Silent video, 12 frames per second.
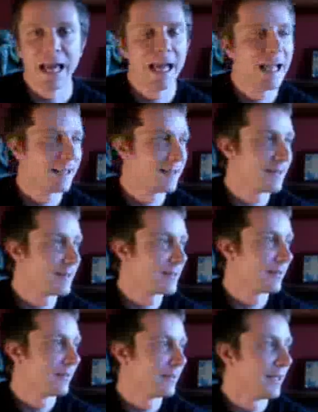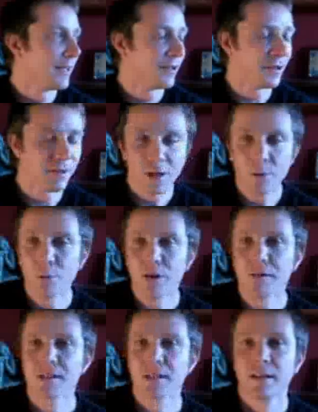And you know
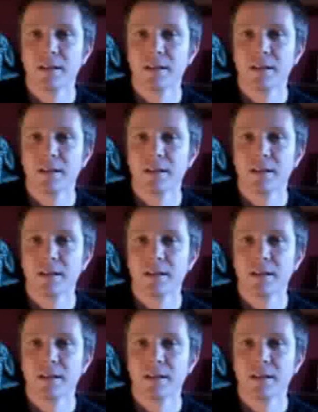what?